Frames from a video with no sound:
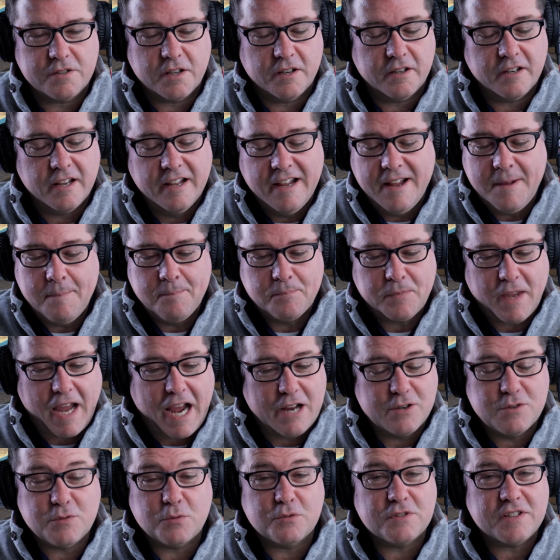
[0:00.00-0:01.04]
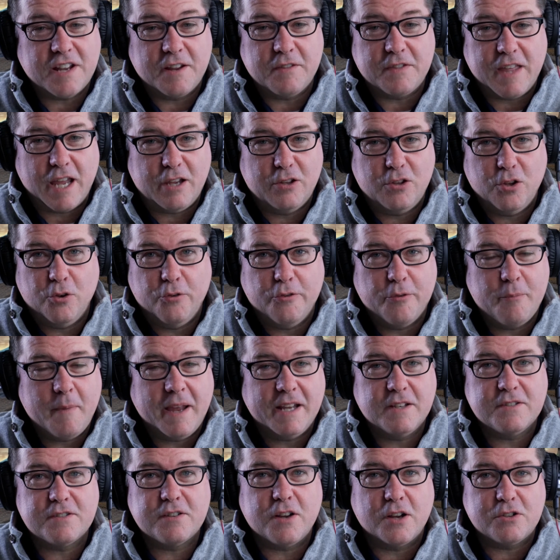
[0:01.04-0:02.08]
And I just want to say thank you. You
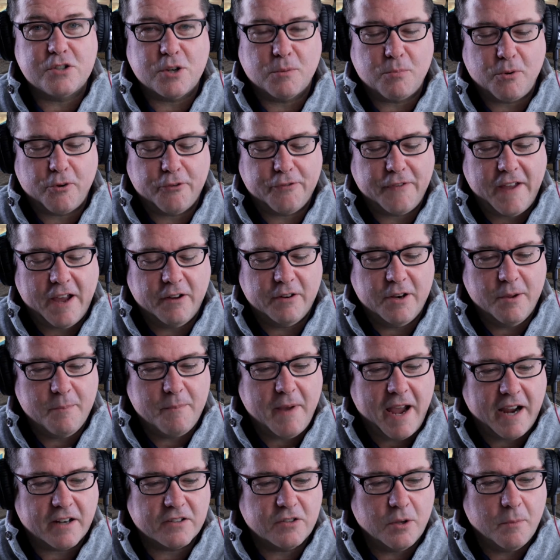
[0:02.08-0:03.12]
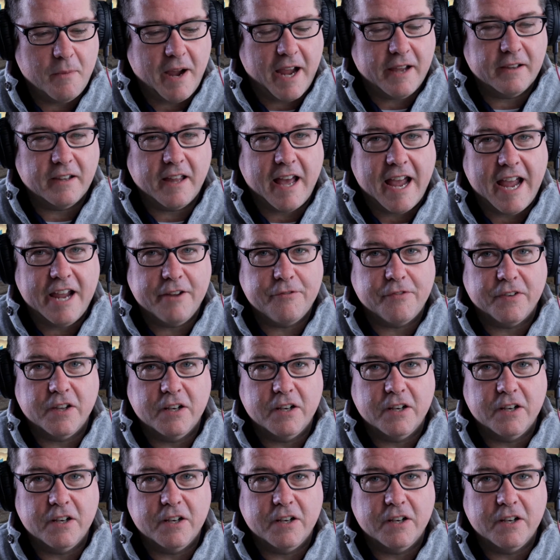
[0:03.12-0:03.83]
made such a profound impact on my life.